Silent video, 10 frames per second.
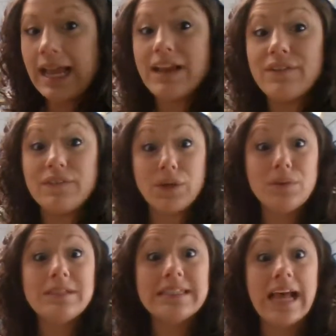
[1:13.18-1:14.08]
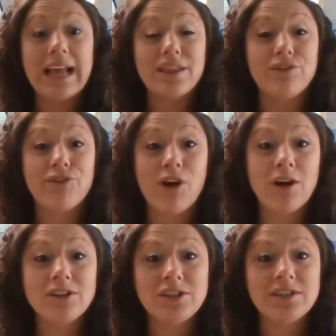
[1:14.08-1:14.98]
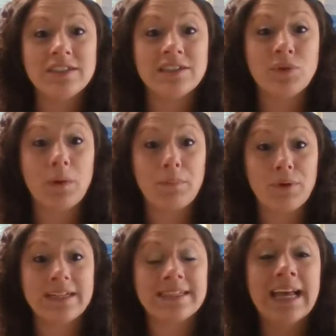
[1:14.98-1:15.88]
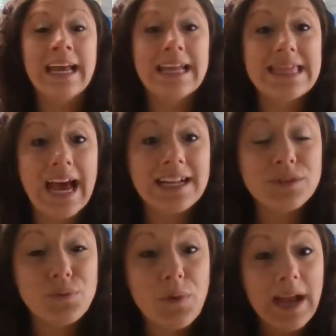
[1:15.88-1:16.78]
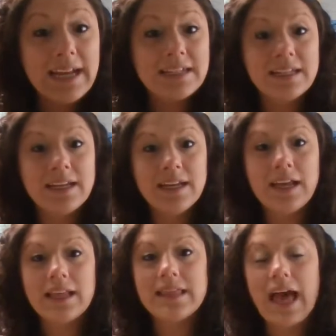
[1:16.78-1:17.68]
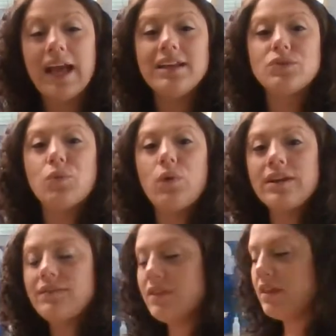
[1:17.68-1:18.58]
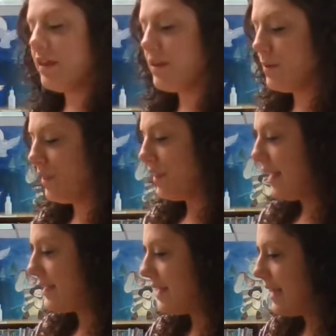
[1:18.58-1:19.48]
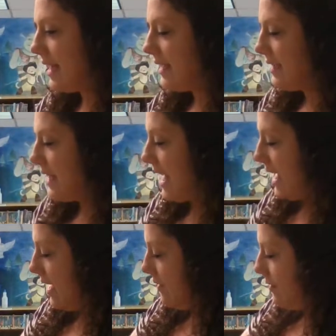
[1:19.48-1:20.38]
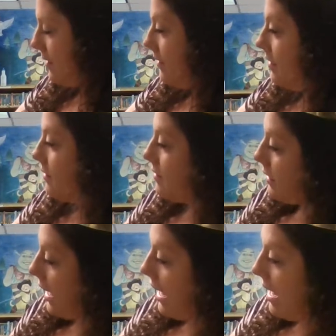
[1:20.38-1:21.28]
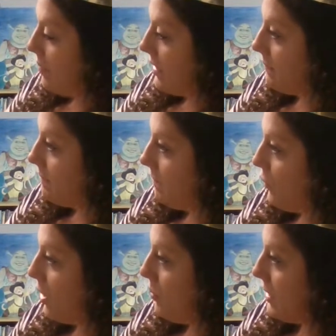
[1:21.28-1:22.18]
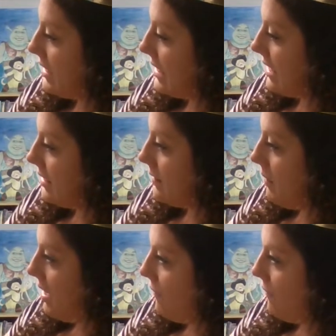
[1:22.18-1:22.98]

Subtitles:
If you said the frog turns into a prince, that's right. That is one of the little things that they say can happen for a princess and